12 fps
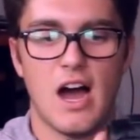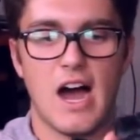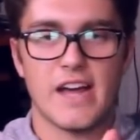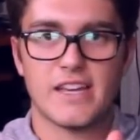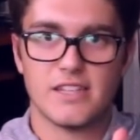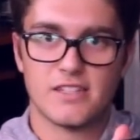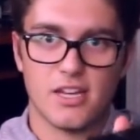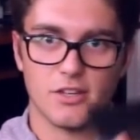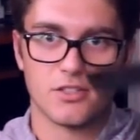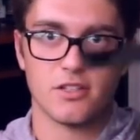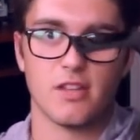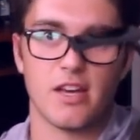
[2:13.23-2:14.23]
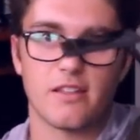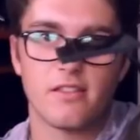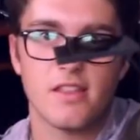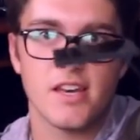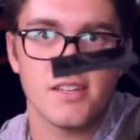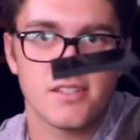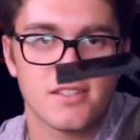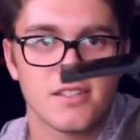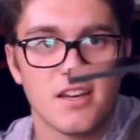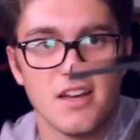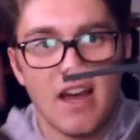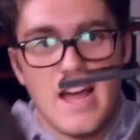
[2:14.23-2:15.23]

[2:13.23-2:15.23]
I can tilt it like this